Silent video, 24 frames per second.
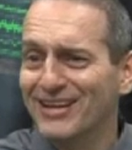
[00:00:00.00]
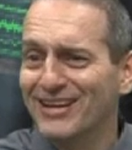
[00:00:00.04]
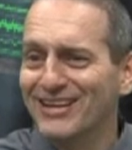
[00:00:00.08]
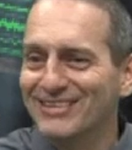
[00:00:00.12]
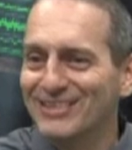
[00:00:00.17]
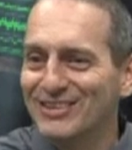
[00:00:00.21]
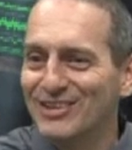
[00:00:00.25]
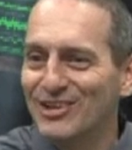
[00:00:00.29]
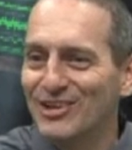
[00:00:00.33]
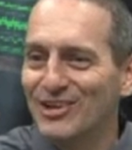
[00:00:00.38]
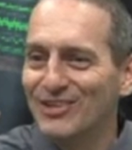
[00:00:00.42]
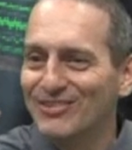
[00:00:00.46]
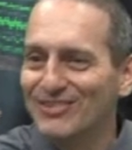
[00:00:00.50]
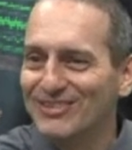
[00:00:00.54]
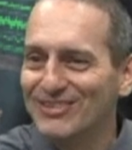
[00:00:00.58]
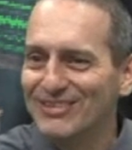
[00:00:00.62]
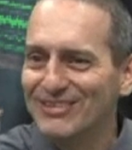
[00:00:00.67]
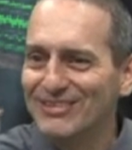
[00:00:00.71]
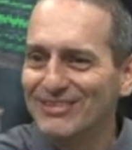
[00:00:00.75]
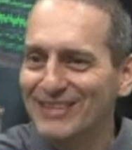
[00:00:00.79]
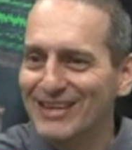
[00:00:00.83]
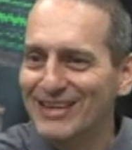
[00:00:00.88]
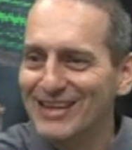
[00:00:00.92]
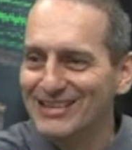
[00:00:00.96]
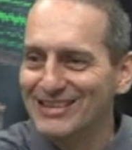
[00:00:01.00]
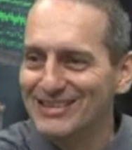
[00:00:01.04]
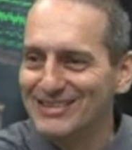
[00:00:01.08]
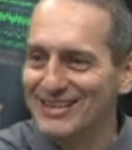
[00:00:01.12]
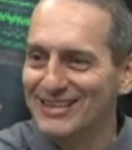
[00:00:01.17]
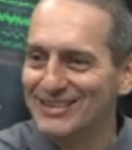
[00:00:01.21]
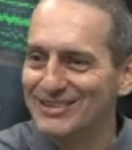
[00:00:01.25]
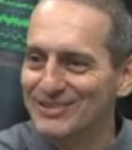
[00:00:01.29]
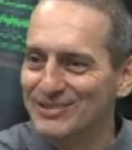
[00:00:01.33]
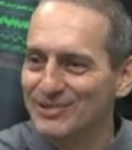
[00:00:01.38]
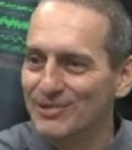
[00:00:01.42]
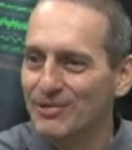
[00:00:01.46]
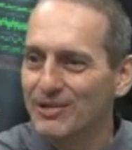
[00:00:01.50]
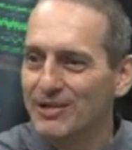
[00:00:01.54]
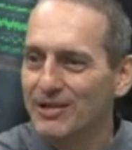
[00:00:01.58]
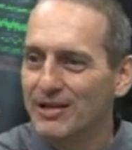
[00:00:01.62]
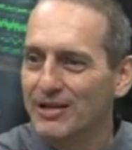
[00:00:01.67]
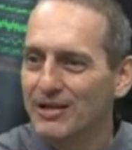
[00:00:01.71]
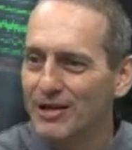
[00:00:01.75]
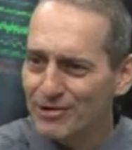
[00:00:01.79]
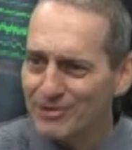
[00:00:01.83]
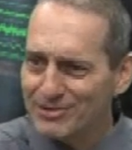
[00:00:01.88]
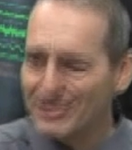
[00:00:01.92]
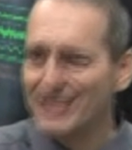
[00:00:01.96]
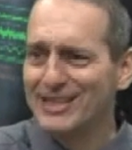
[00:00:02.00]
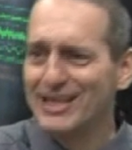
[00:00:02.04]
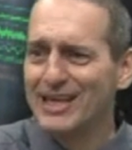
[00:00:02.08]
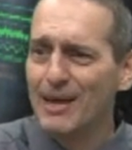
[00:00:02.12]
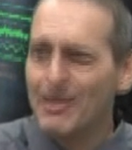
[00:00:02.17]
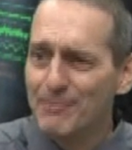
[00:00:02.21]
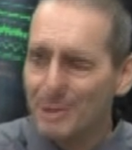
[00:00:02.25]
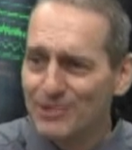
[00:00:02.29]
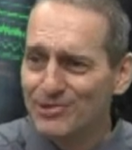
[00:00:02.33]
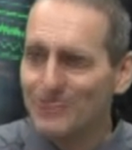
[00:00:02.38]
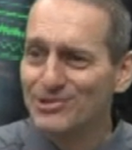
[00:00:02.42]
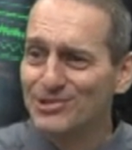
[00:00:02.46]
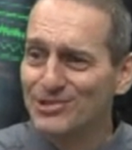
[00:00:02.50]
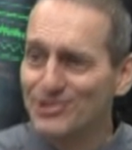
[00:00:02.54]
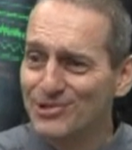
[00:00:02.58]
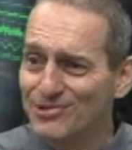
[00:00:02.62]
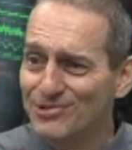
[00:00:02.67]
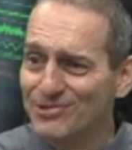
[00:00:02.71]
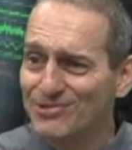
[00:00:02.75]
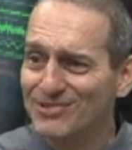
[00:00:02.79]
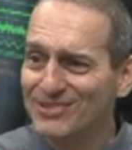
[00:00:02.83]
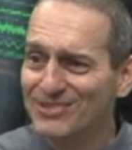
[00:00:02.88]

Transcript: you know, that. So aren't they chemicals too?